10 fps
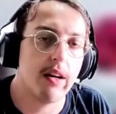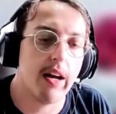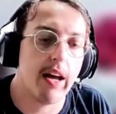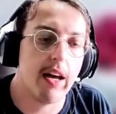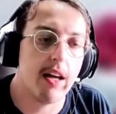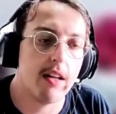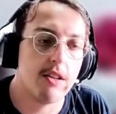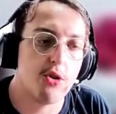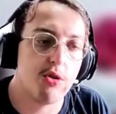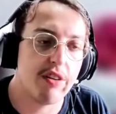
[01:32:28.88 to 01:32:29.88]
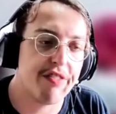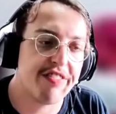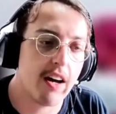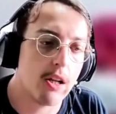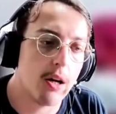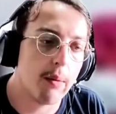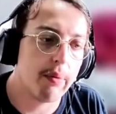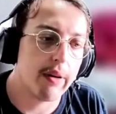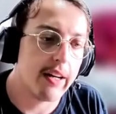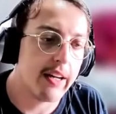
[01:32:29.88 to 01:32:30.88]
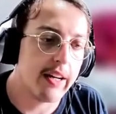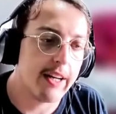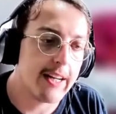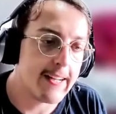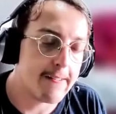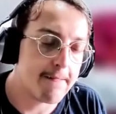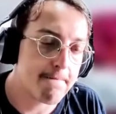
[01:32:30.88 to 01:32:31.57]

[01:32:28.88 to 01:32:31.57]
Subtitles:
and you develop a